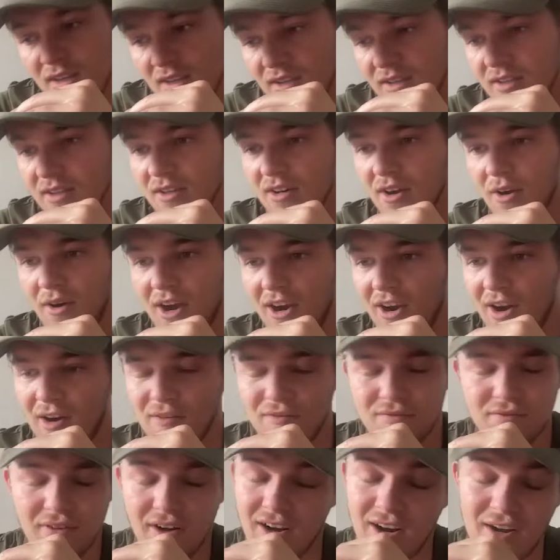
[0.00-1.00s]
You know, I
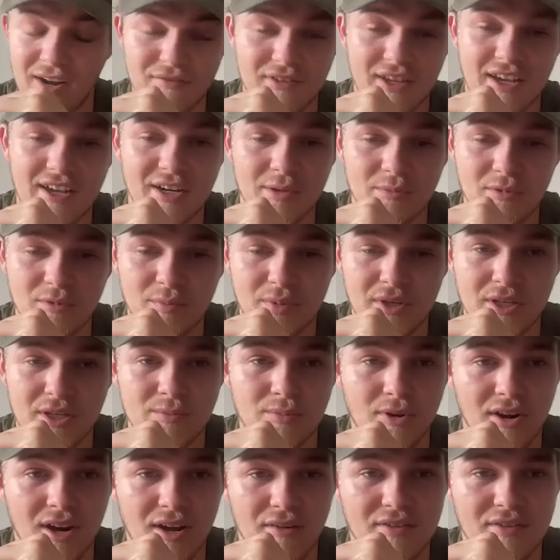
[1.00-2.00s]
love I love getting in with
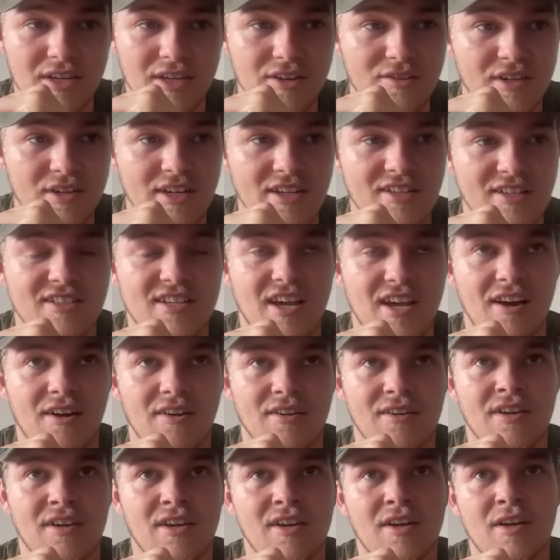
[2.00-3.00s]
people. I love hearing their
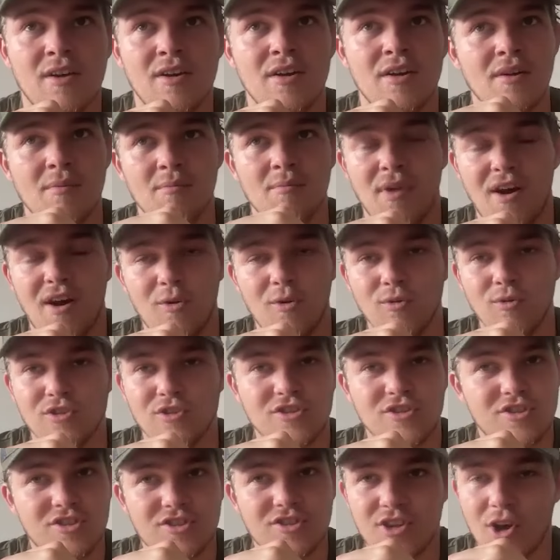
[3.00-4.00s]
sound, but I was
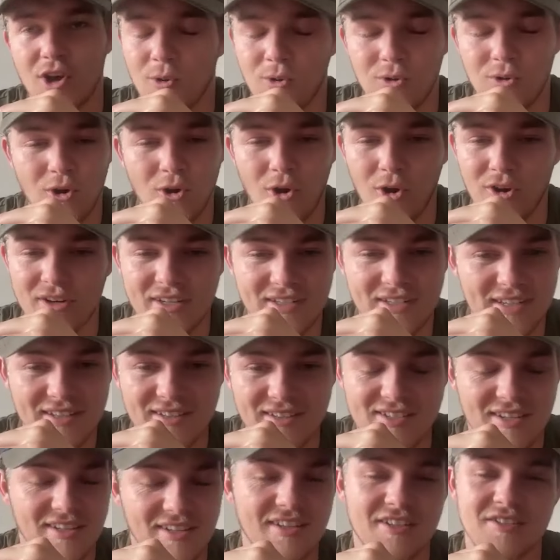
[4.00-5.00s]
so locked
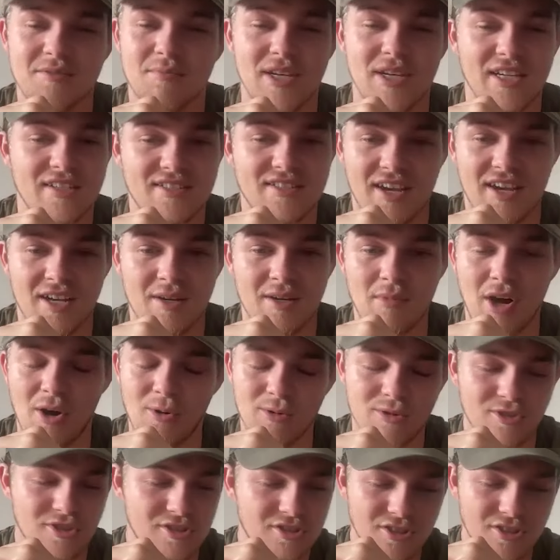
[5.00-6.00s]
into this mixtape. I
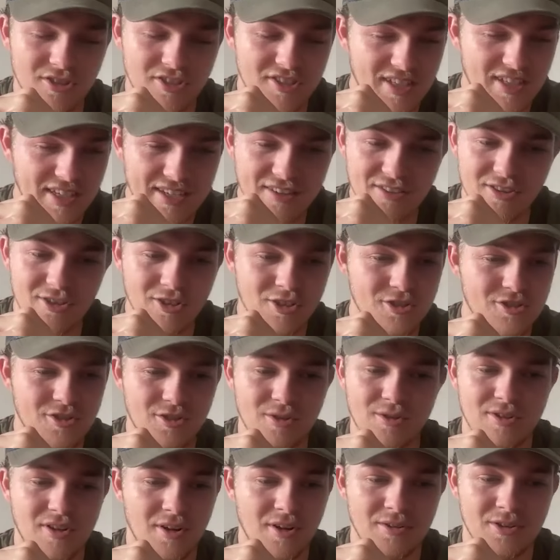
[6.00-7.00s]
was just in the
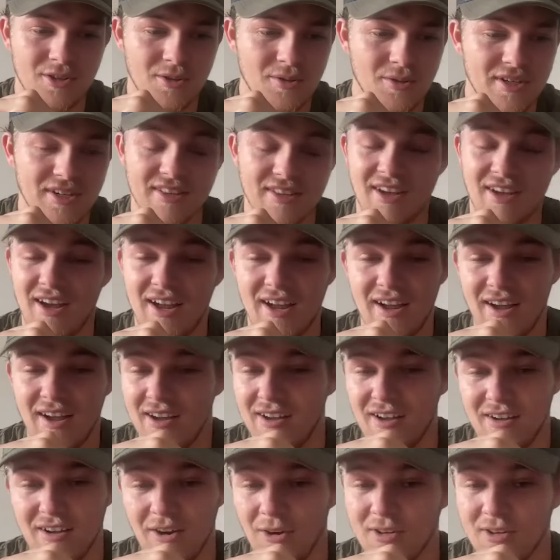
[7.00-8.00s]
studio doing it that I
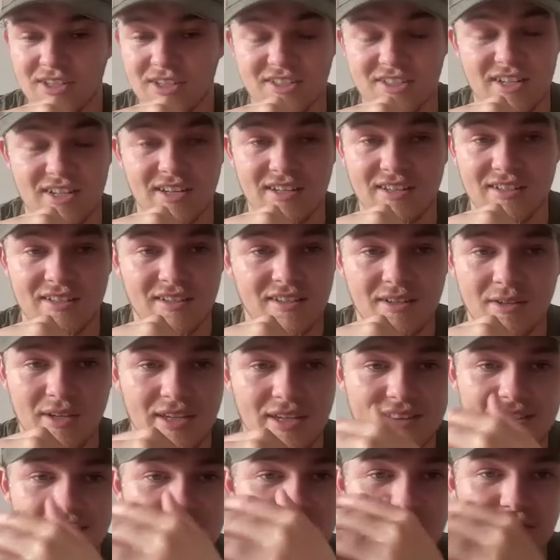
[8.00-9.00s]
honestly
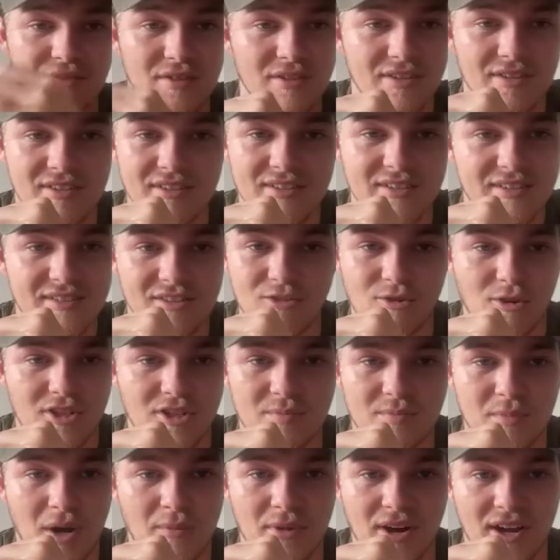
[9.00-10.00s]
it didn't even
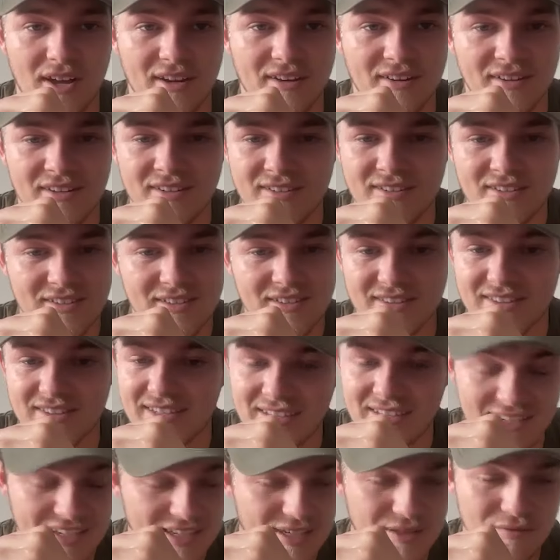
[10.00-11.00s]
cross my mind.
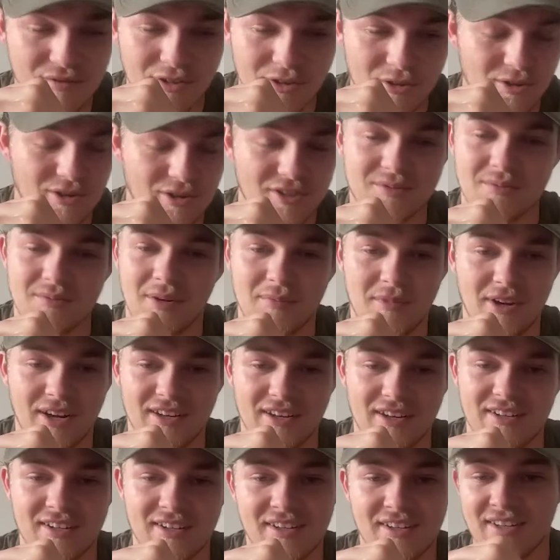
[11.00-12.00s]
Didn't even cross my mind.